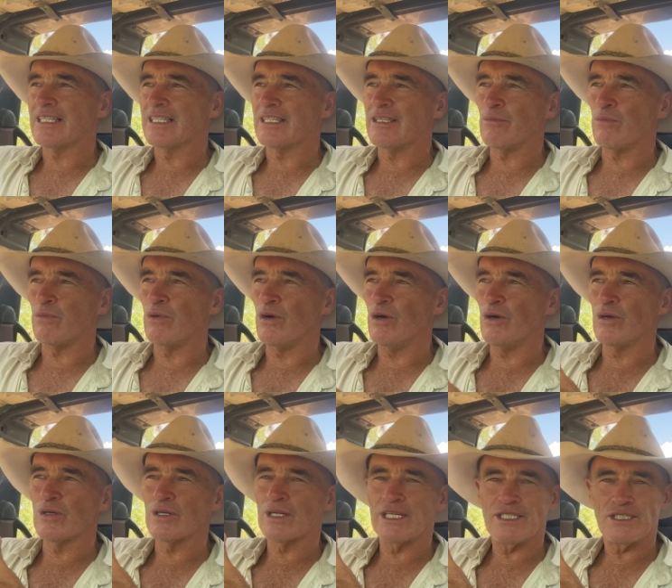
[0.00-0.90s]
The
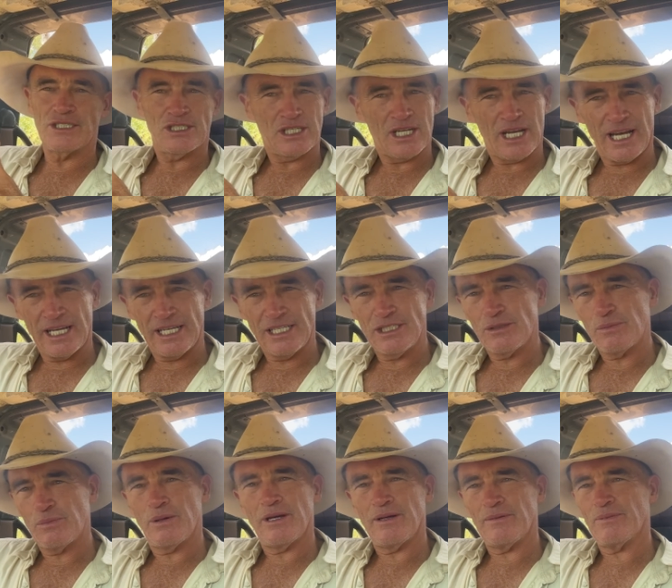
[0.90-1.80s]
world has changed,
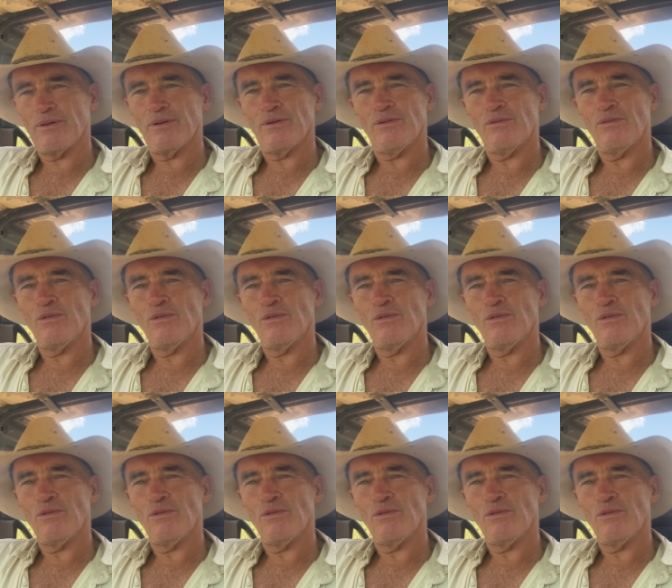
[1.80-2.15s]
people.